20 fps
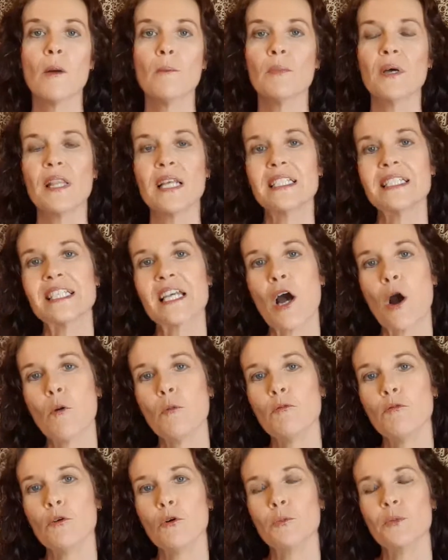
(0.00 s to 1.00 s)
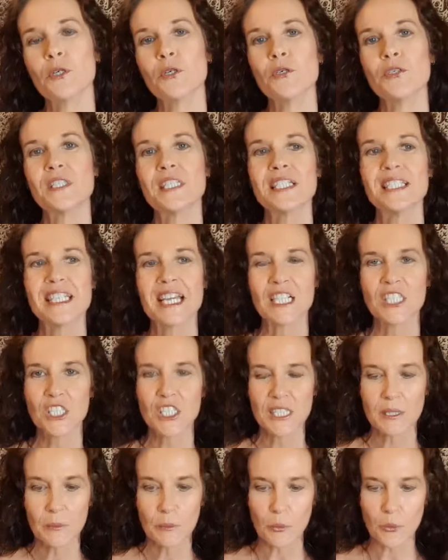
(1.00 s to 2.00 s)
But it's helpful because it's
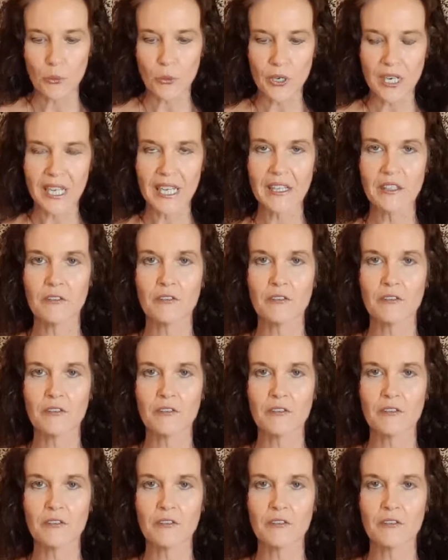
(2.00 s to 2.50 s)
actually bringing